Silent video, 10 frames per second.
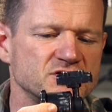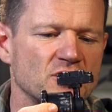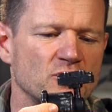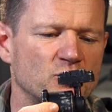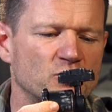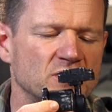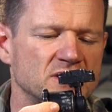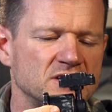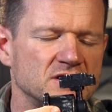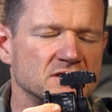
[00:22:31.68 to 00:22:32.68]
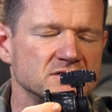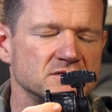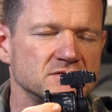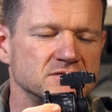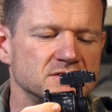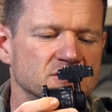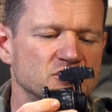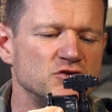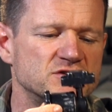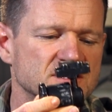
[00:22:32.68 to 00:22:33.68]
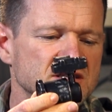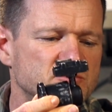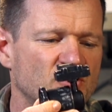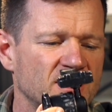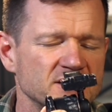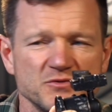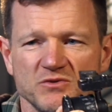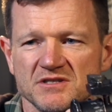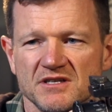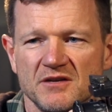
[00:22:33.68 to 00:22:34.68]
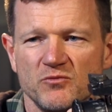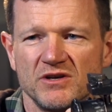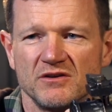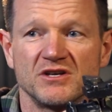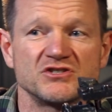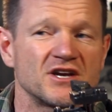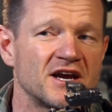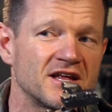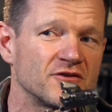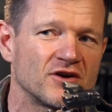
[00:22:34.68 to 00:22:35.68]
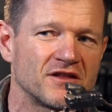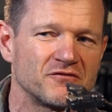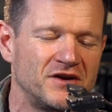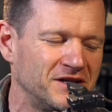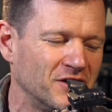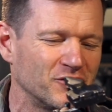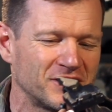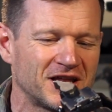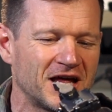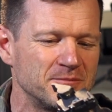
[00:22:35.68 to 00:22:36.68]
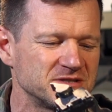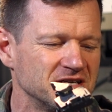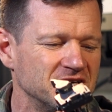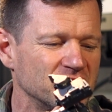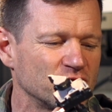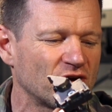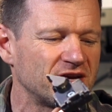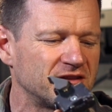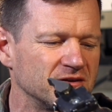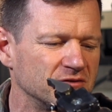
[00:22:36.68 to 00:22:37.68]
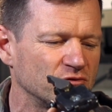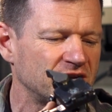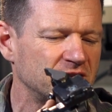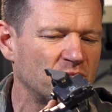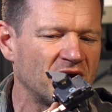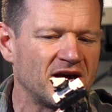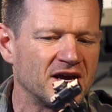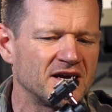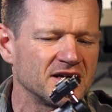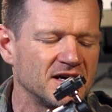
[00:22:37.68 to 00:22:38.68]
So we used these brackets. Once again, you can check out our other video on clamps. Raid the bag.